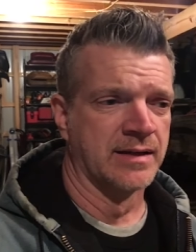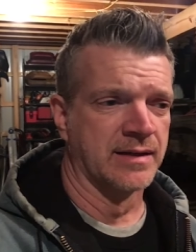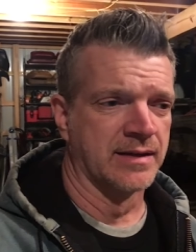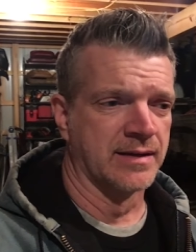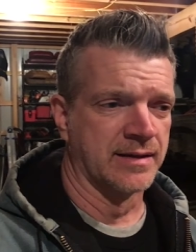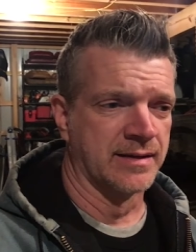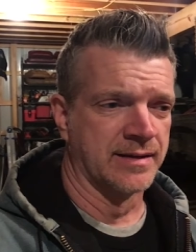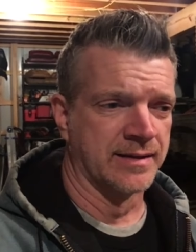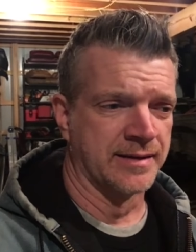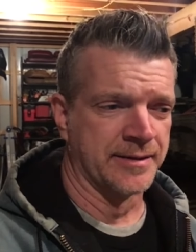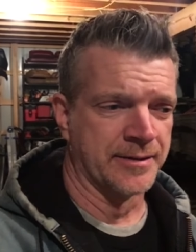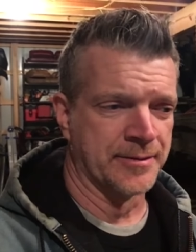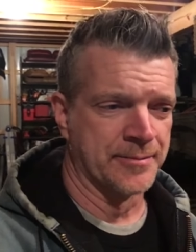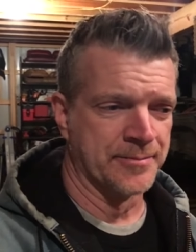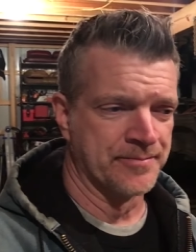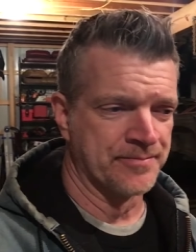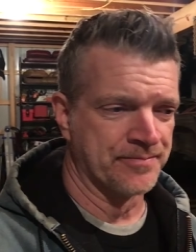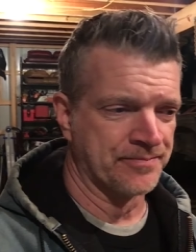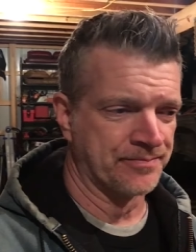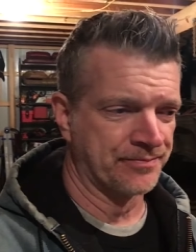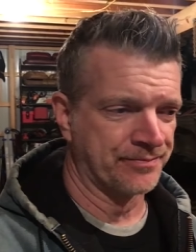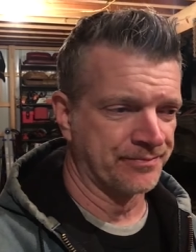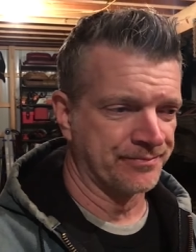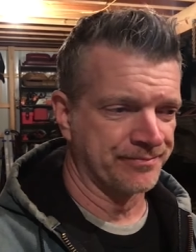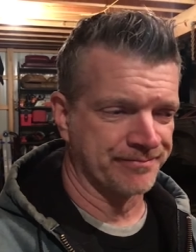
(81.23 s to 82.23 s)

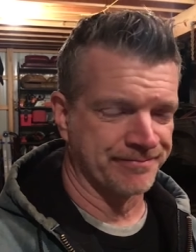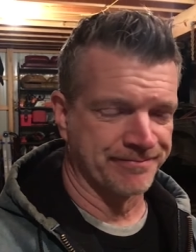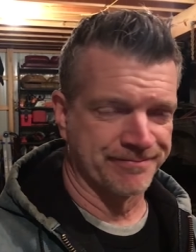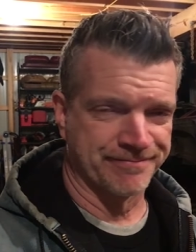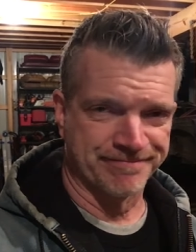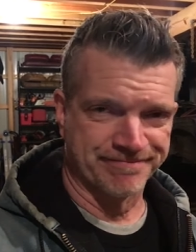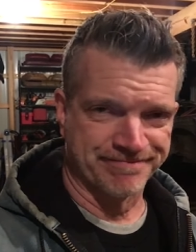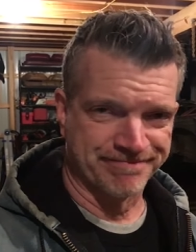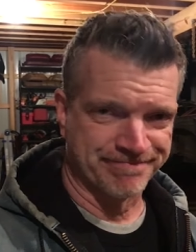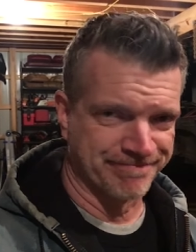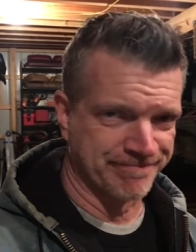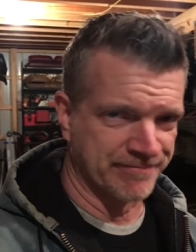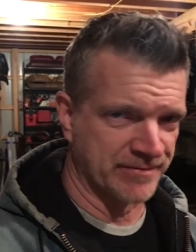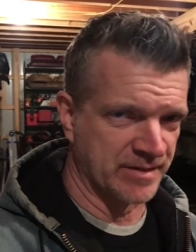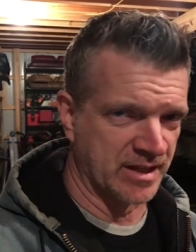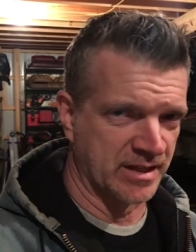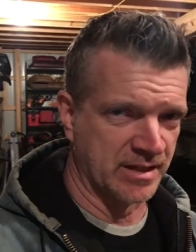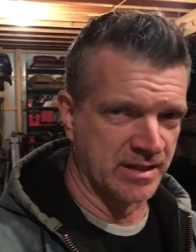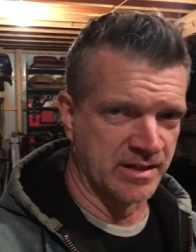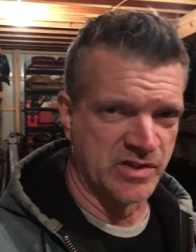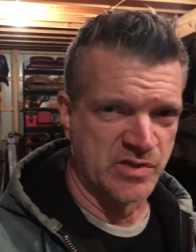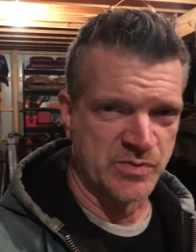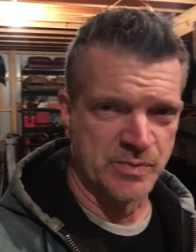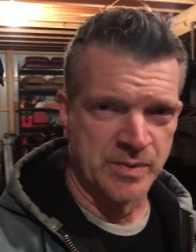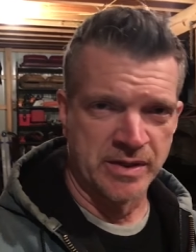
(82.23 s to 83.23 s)

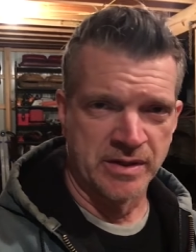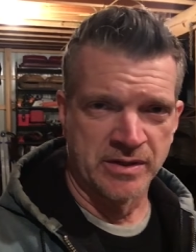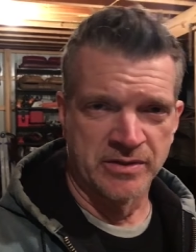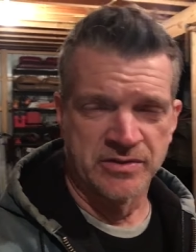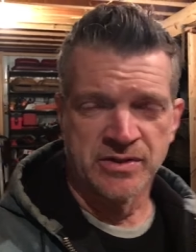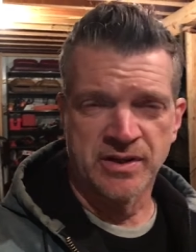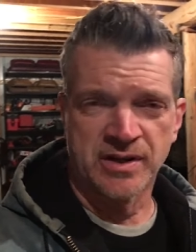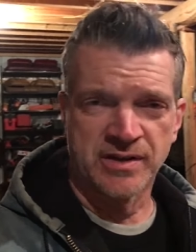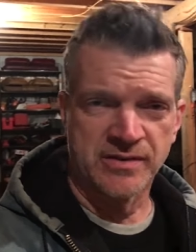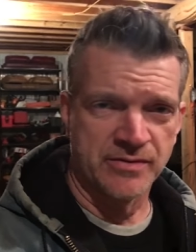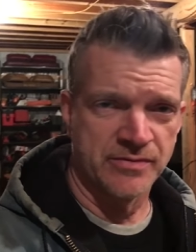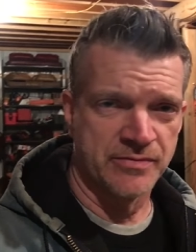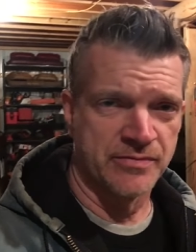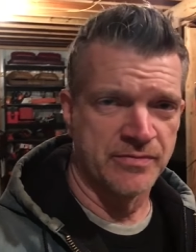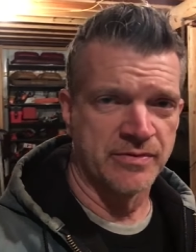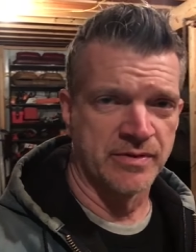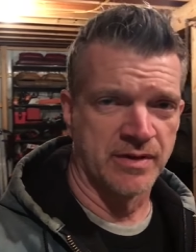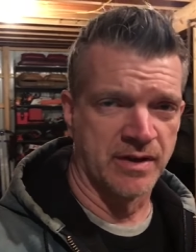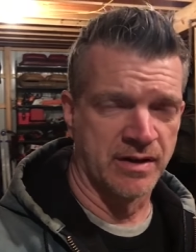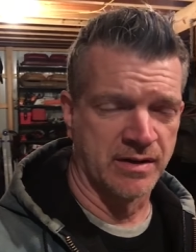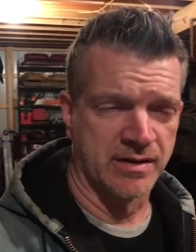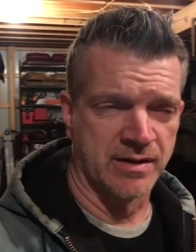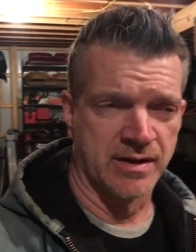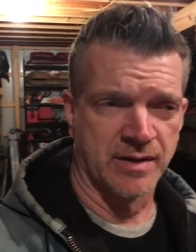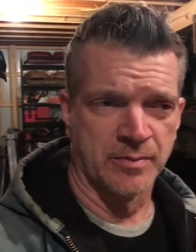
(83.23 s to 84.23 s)
It's been a tough
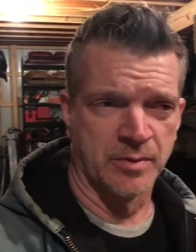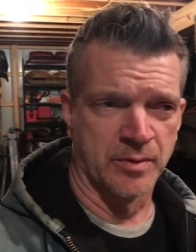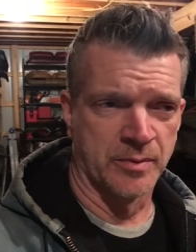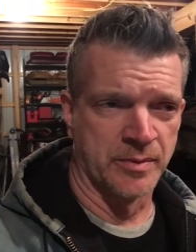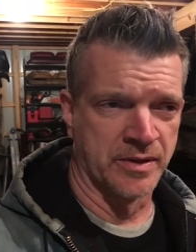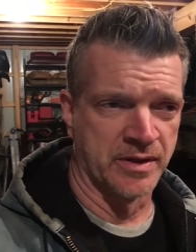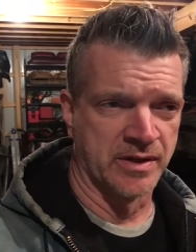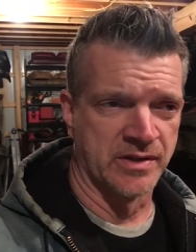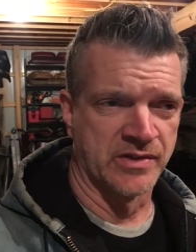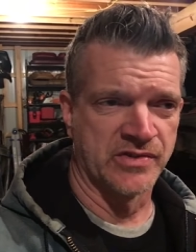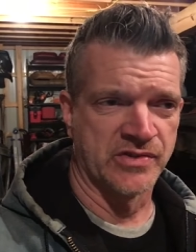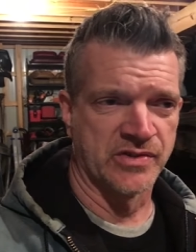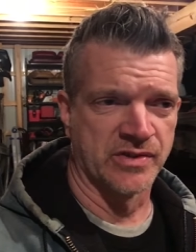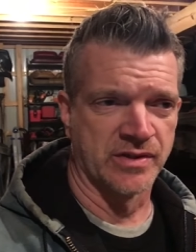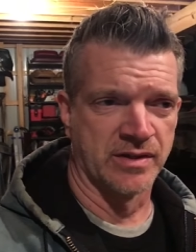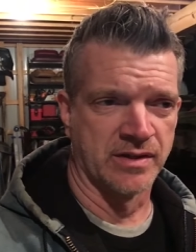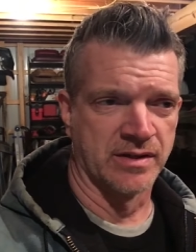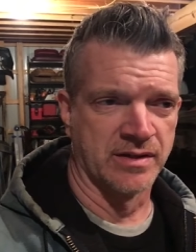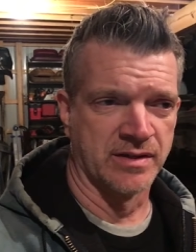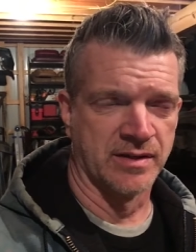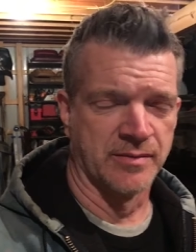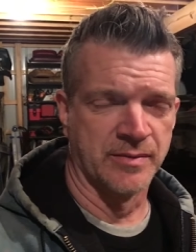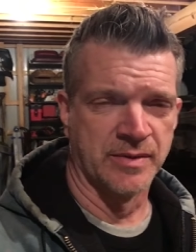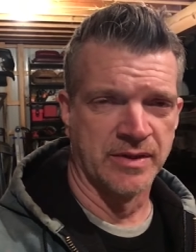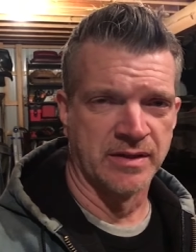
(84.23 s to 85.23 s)
couple months,
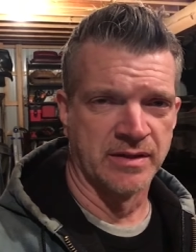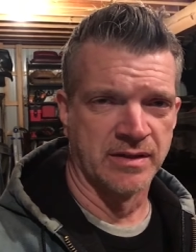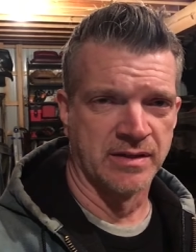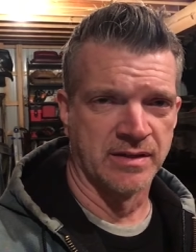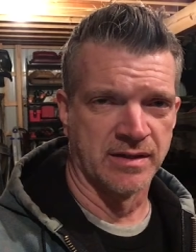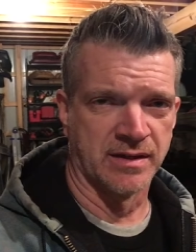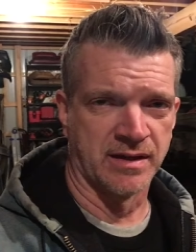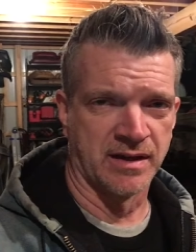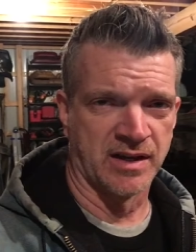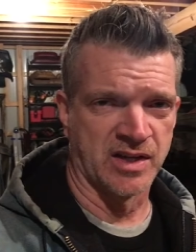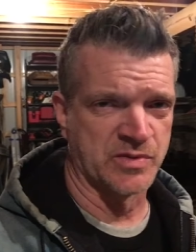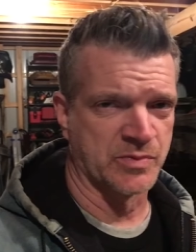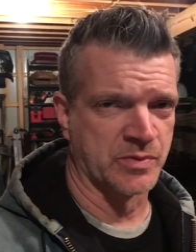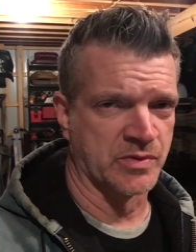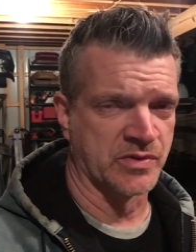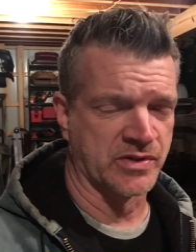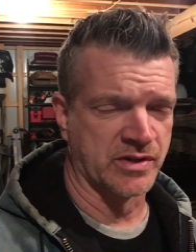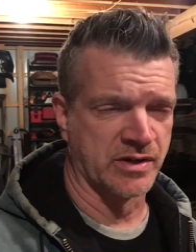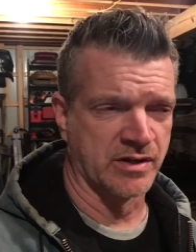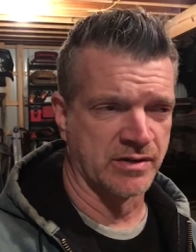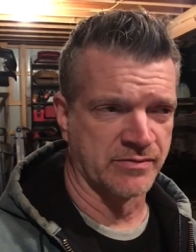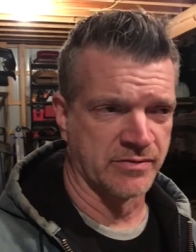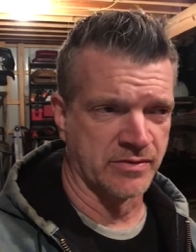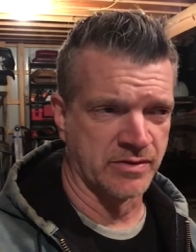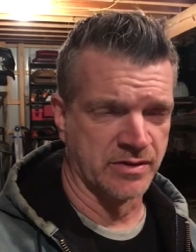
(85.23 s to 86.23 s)
and I've been hospice
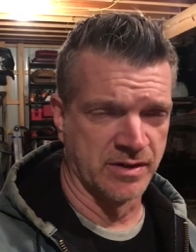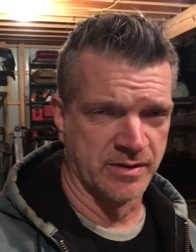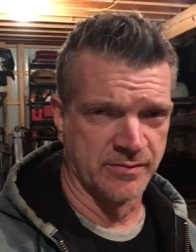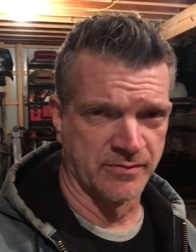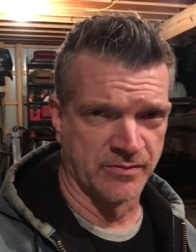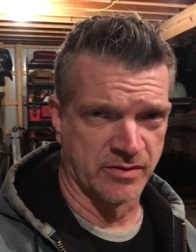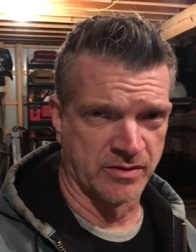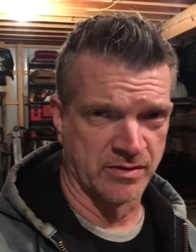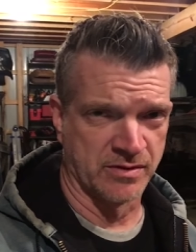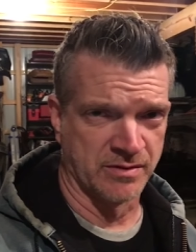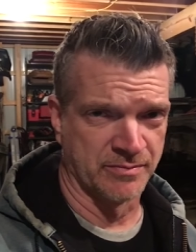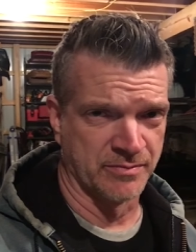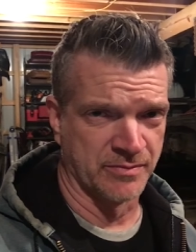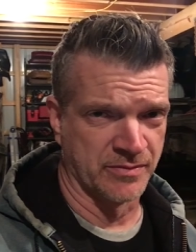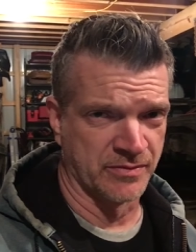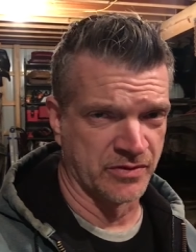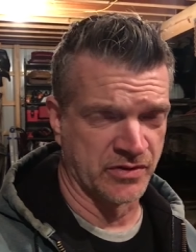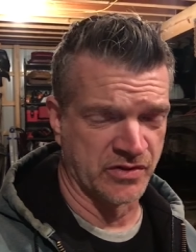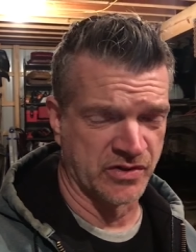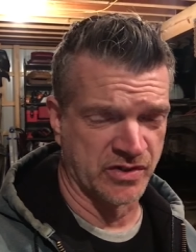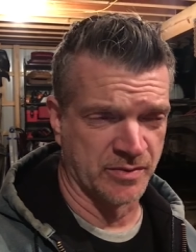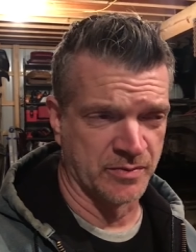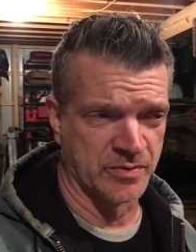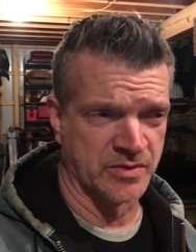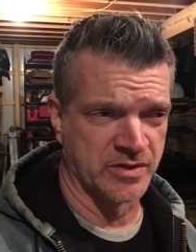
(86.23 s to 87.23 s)
care for him
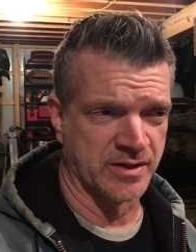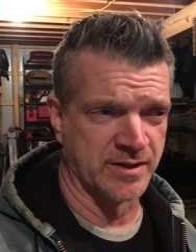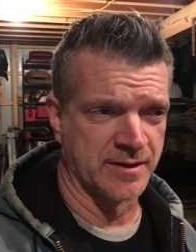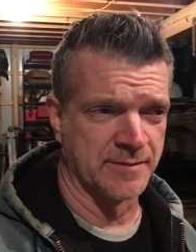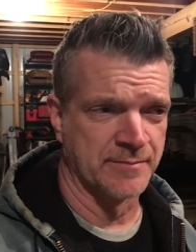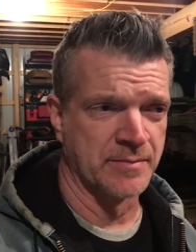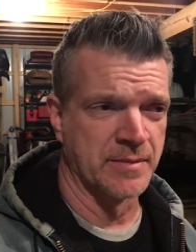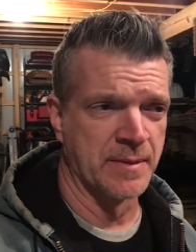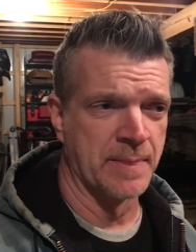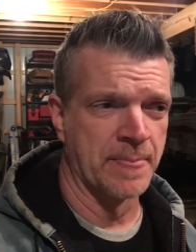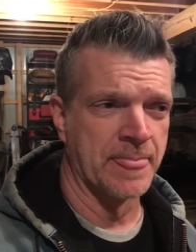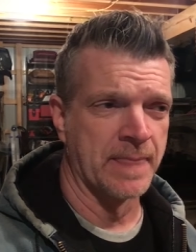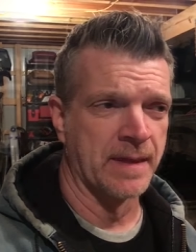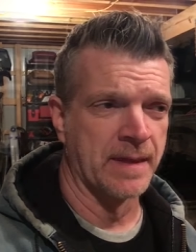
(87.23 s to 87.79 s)
for some time.